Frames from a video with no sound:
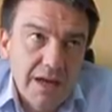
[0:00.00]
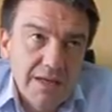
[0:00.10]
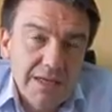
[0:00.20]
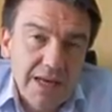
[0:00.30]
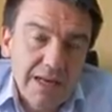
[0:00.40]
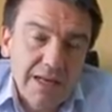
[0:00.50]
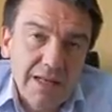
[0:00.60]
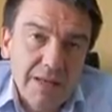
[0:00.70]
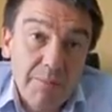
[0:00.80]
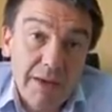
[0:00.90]

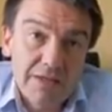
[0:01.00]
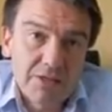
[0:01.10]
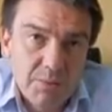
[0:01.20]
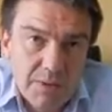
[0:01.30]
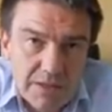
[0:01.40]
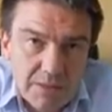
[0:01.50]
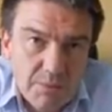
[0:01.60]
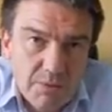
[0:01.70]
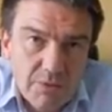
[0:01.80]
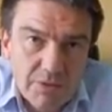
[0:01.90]
technical and backstopping
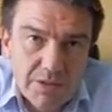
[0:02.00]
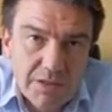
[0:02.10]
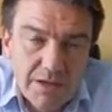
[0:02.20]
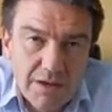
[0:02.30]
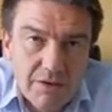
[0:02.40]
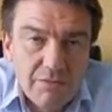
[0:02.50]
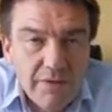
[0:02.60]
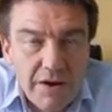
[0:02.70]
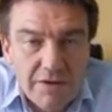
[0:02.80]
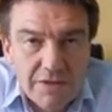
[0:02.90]
support on
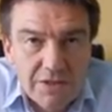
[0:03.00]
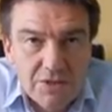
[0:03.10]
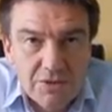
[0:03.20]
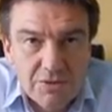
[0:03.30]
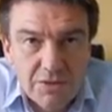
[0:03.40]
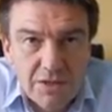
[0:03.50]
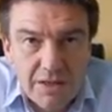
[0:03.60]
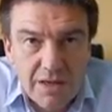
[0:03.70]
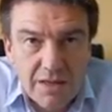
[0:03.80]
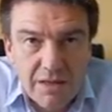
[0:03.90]
various issues that
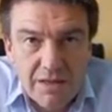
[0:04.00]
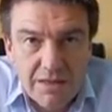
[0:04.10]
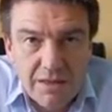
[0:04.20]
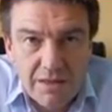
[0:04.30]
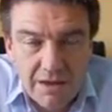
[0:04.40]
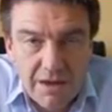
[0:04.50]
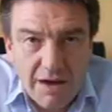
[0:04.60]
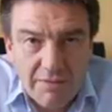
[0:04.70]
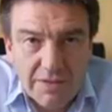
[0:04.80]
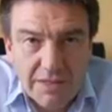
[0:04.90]
the
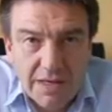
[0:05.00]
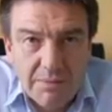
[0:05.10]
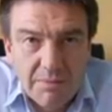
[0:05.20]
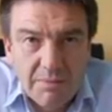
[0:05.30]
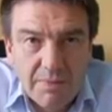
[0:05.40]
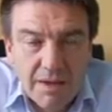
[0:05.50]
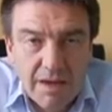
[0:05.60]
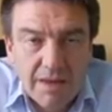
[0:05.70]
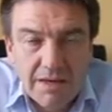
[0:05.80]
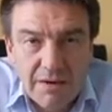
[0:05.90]
Carver team
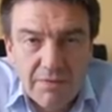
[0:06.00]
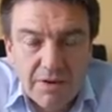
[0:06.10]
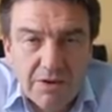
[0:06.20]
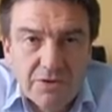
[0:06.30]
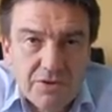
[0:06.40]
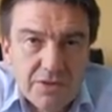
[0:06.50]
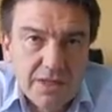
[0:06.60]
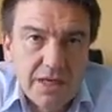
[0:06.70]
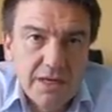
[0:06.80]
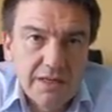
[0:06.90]
in the different countries
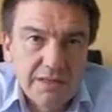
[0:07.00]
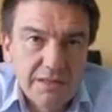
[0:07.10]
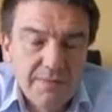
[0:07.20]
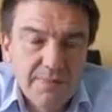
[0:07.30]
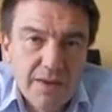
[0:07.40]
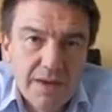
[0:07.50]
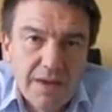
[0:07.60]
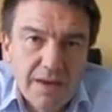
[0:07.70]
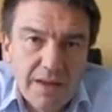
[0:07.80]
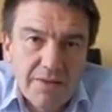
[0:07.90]
needs.
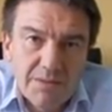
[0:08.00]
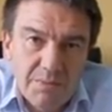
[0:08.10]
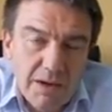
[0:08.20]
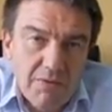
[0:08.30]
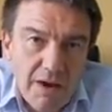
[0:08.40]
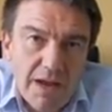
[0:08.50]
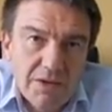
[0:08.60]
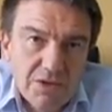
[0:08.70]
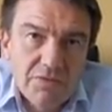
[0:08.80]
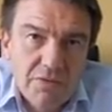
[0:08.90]
And this may
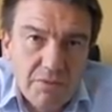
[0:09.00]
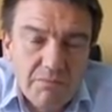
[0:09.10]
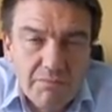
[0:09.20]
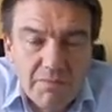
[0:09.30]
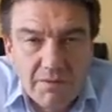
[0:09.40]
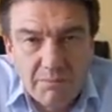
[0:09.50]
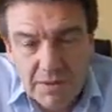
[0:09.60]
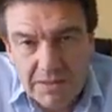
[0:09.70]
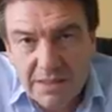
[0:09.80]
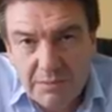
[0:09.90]
range from
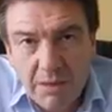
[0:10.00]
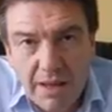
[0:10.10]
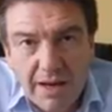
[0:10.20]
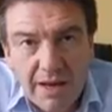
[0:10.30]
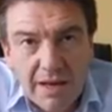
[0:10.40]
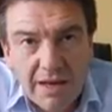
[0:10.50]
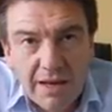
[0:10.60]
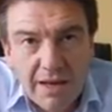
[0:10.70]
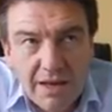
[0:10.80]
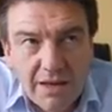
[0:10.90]
business planning
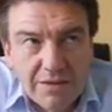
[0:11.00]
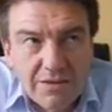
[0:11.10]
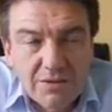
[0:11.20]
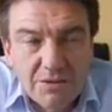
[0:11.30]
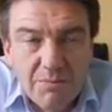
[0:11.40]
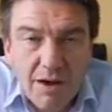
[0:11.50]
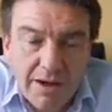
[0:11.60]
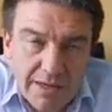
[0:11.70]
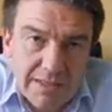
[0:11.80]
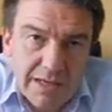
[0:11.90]
to
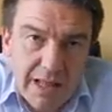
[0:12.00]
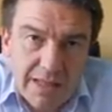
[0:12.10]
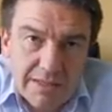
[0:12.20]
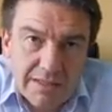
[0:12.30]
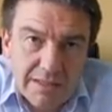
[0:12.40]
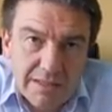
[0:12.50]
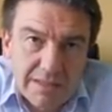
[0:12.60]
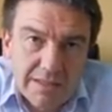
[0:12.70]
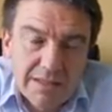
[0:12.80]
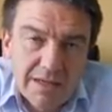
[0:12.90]
market
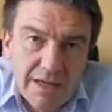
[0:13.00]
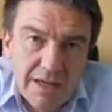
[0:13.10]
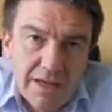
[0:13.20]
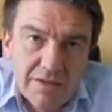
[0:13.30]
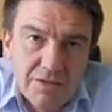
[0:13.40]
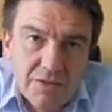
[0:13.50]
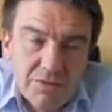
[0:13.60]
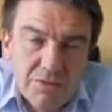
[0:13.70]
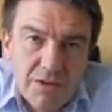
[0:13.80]
analysis to